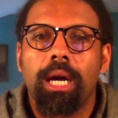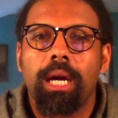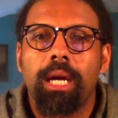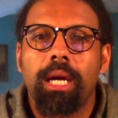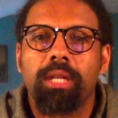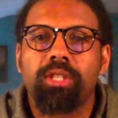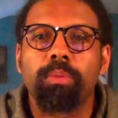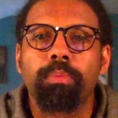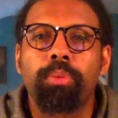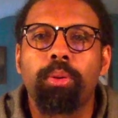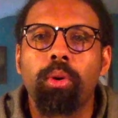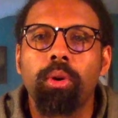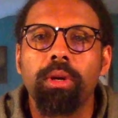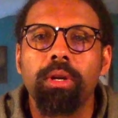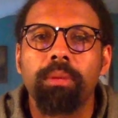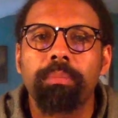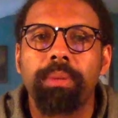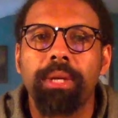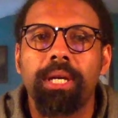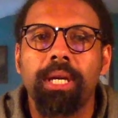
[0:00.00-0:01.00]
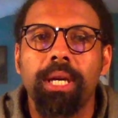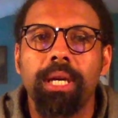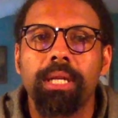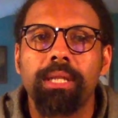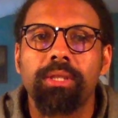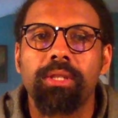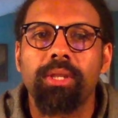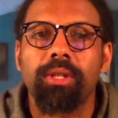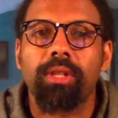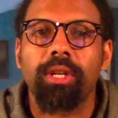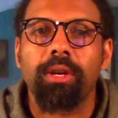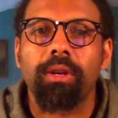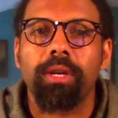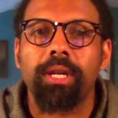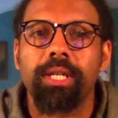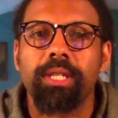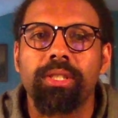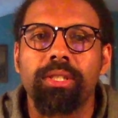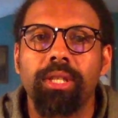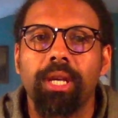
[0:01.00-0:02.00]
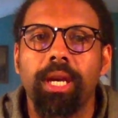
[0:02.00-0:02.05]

It's important because there is